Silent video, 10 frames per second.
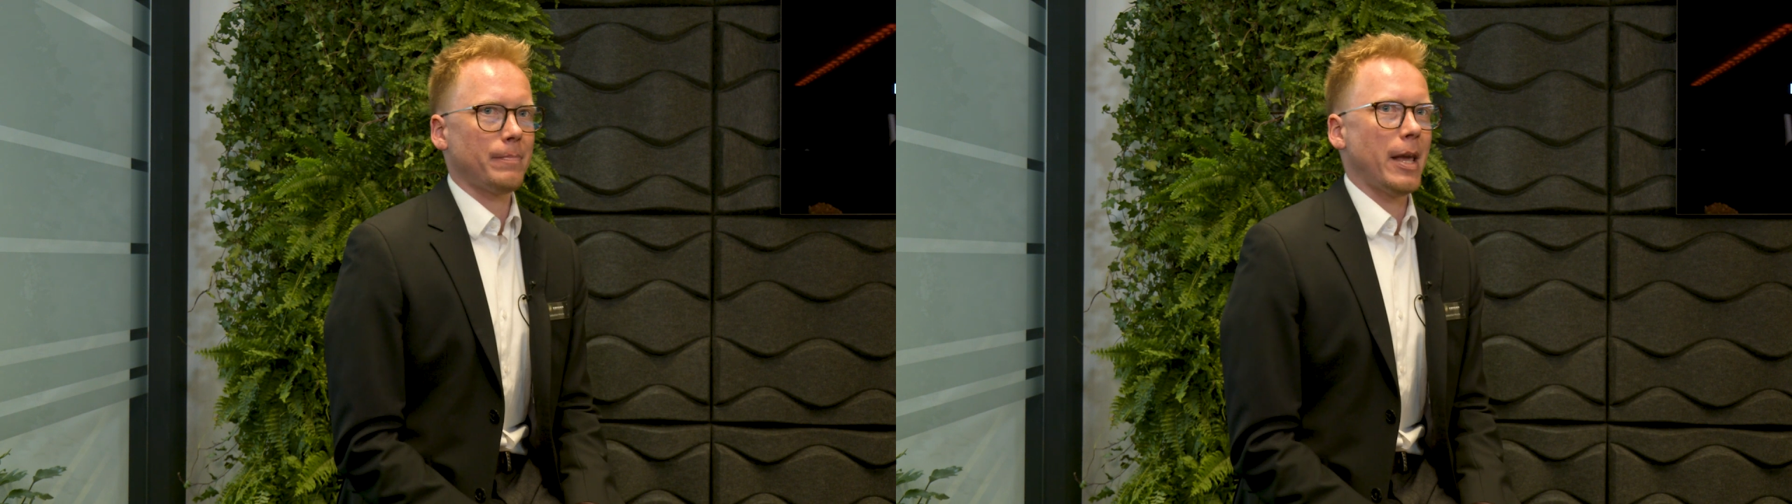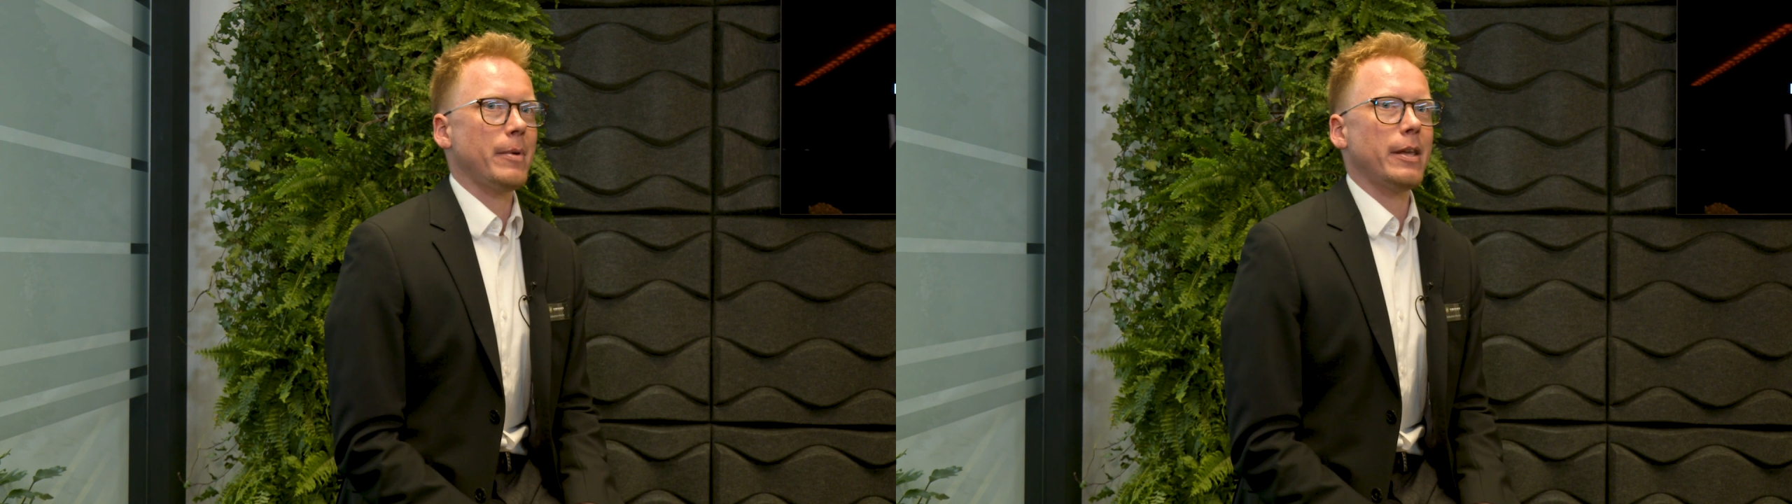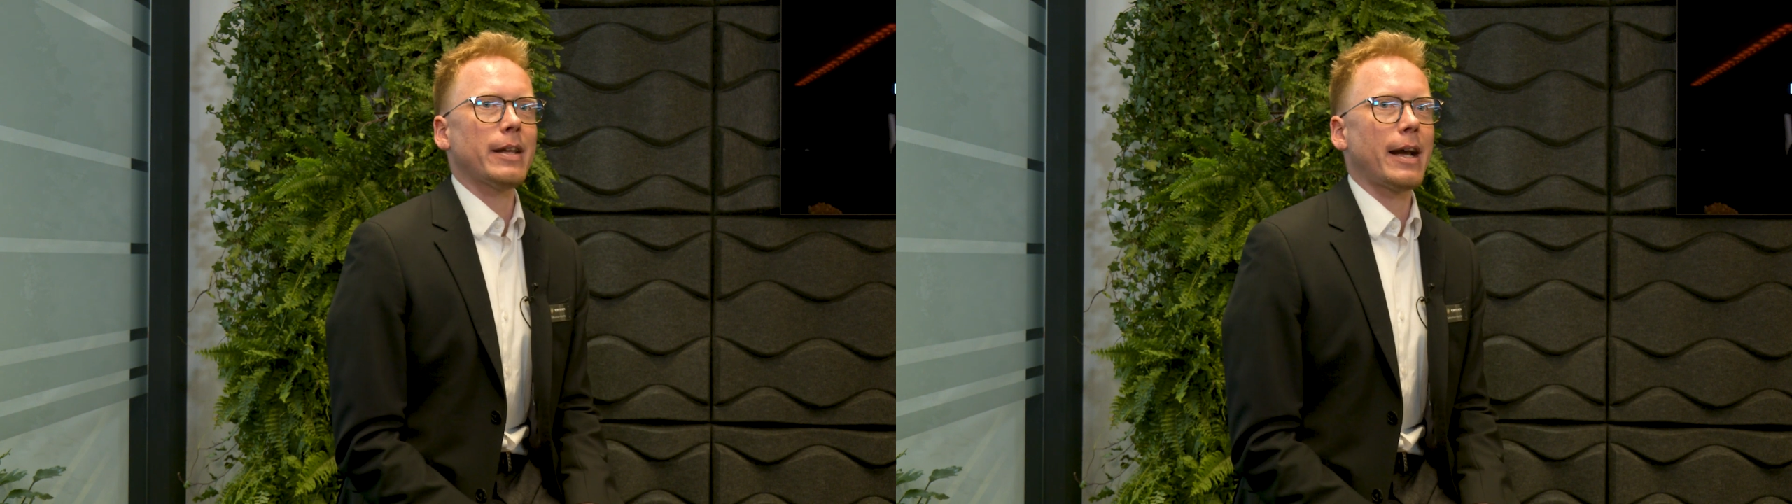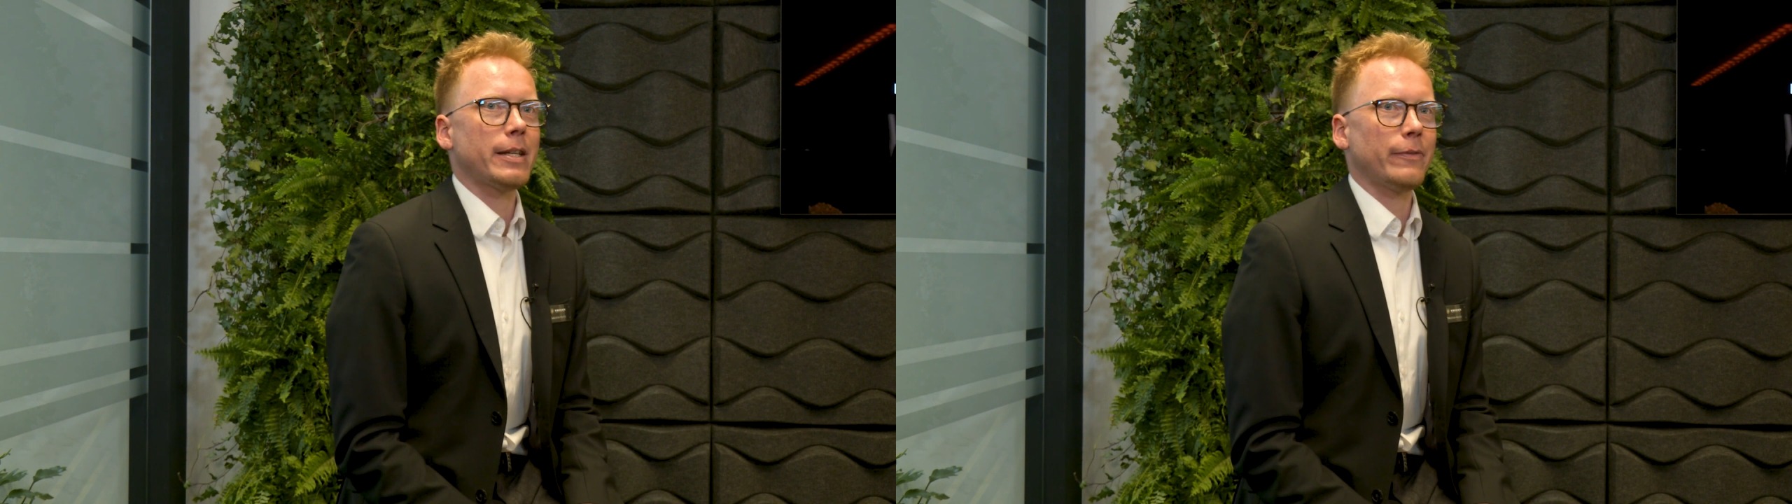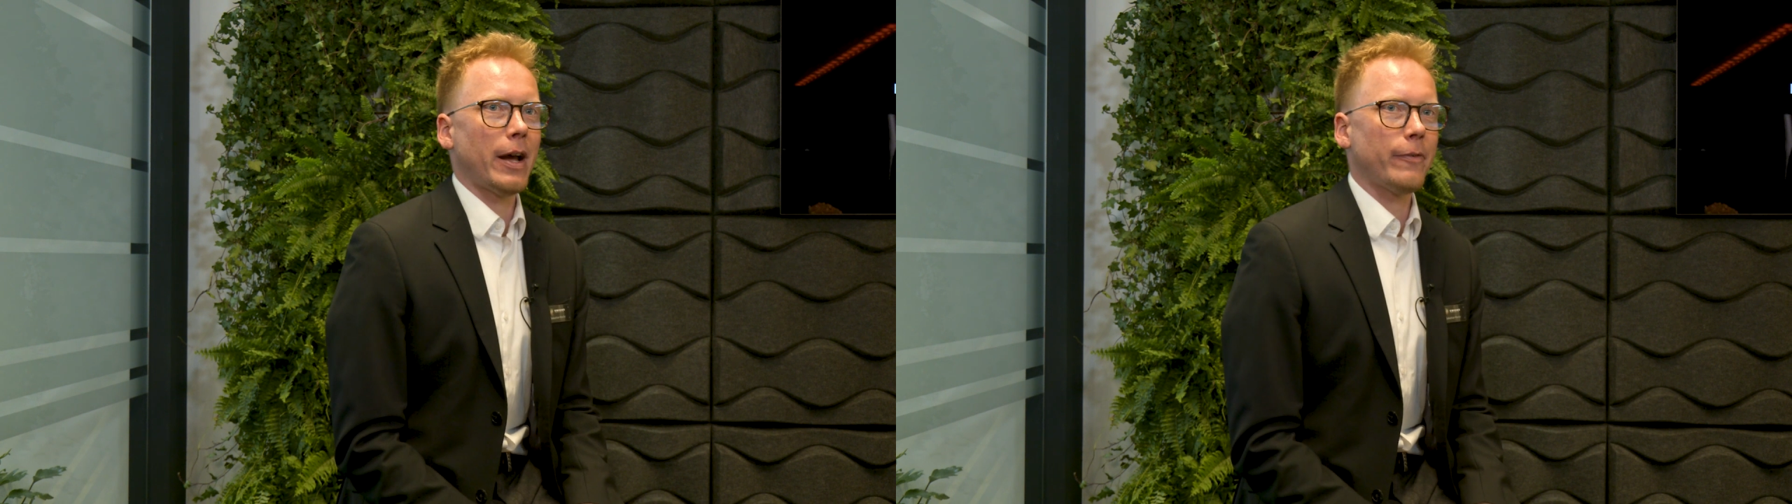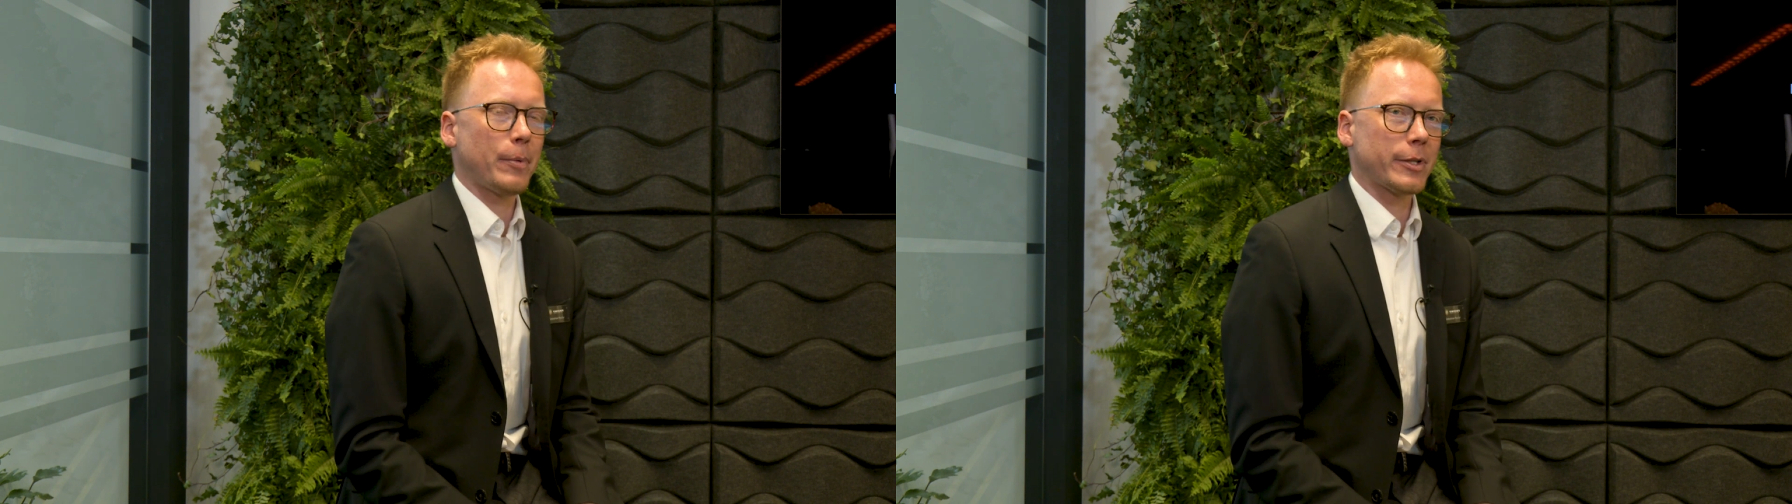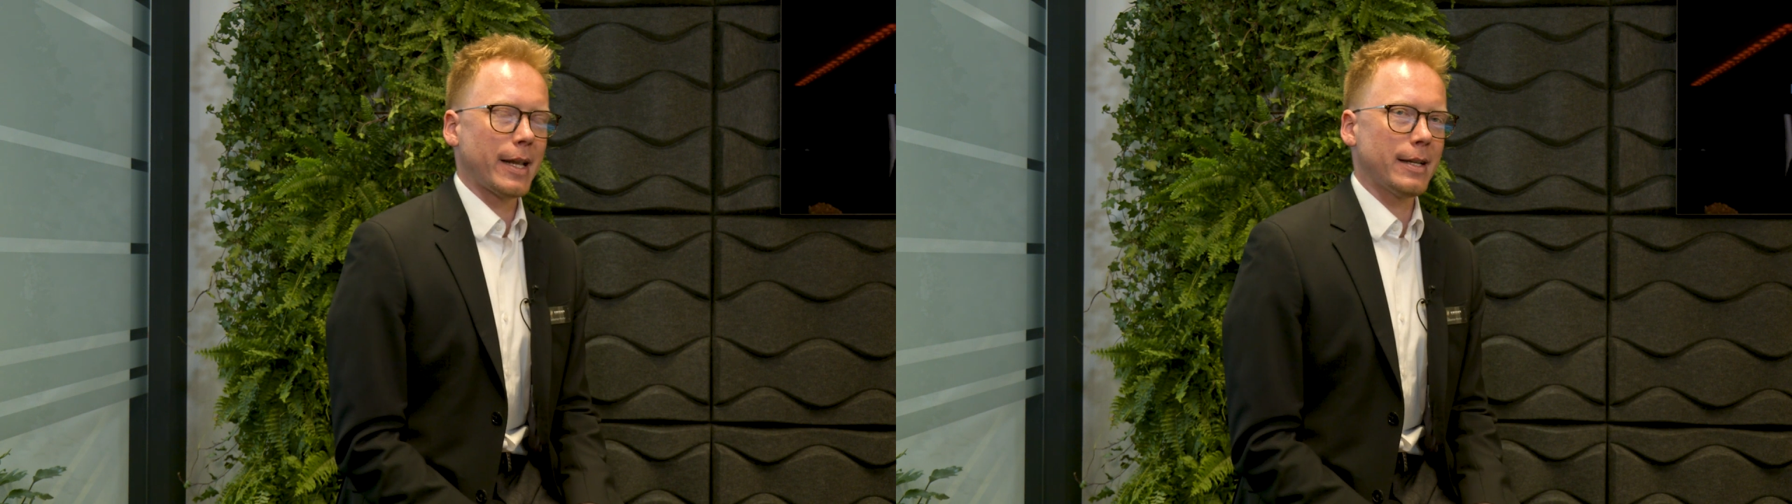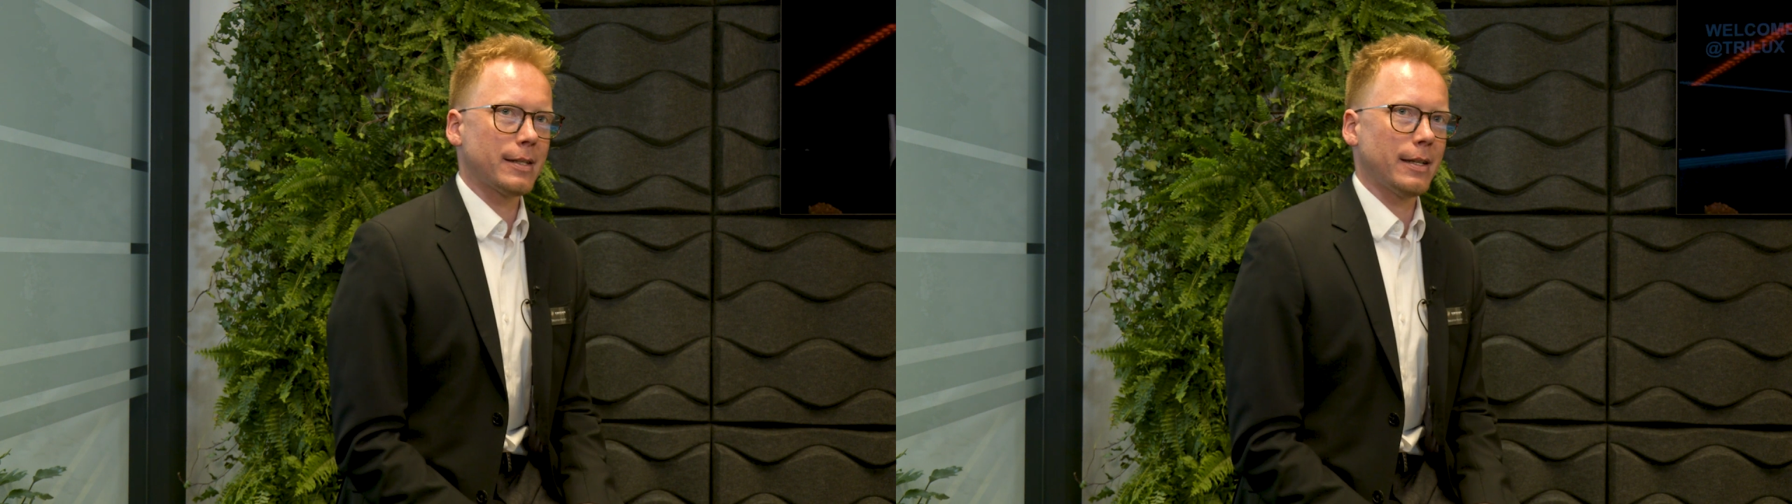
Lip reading: maybe 95%